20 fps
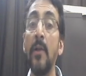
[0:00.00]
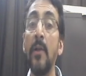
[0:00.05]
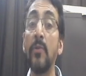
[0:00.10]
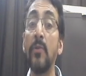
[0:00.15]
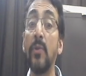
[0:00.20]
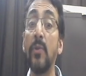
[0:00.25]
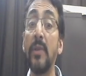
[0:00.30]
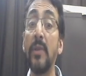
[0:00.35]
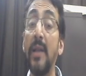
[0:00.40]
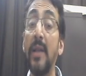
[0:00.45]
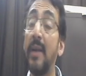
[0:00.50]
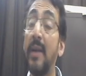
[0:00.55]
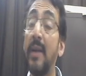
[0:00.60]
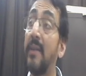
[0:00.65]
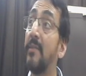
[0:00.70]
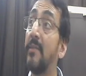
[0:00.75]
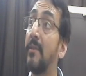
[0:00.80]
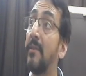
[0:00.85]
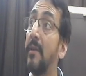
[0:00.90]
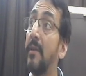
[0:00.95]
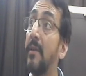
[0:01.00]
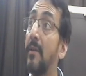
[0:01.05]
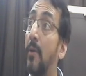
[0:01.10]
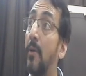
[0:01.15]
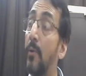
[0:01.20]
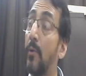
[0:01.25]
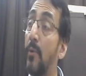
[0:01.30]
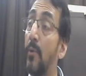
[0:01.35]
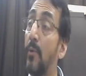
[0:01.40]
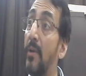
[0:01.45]
So that is
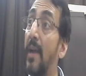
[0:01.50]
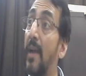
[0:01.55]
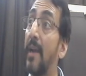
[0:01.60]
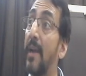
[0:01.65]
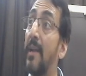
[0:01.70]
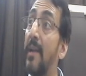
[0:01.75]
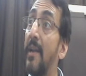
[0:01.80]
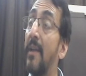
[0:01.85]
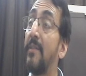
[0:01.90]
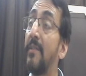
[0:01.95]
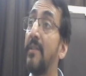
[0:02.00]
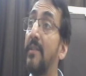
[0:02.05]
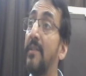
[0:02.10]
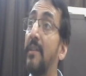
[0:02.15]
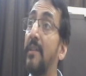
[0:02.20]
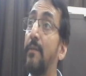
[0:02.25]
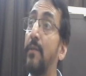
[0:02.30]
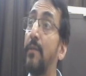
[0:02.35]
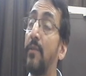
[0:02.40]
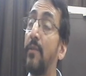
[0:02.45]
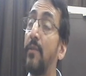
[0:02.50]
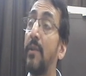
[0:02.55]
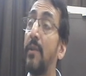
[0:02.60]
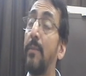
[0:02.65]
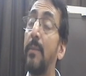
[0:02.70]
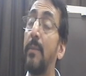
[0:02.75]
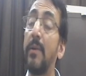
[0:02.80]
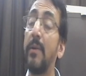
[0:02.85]
not only acting as a chest physiotherapy,